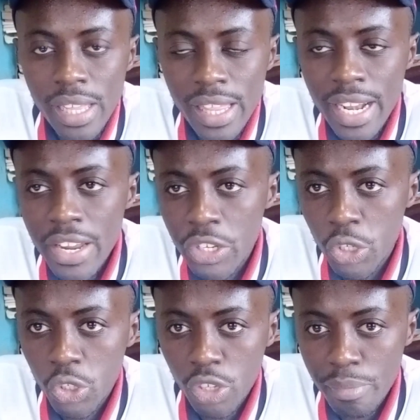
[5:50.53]
the
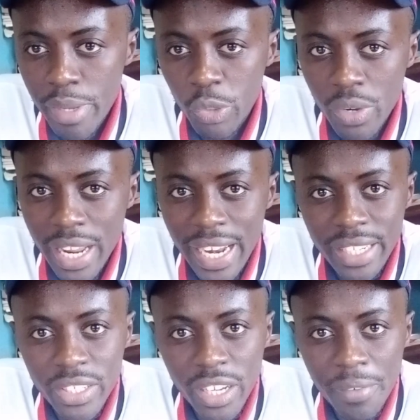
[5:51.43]
relationship between
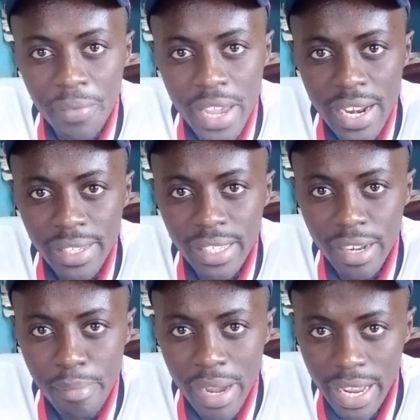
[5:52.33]
electric fields
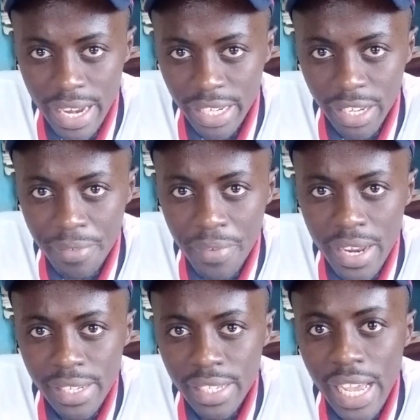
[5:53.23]
and magnetic
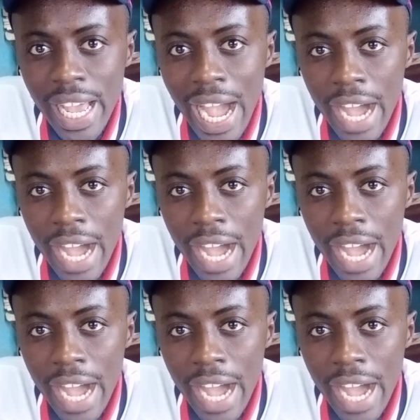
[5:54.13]
fields,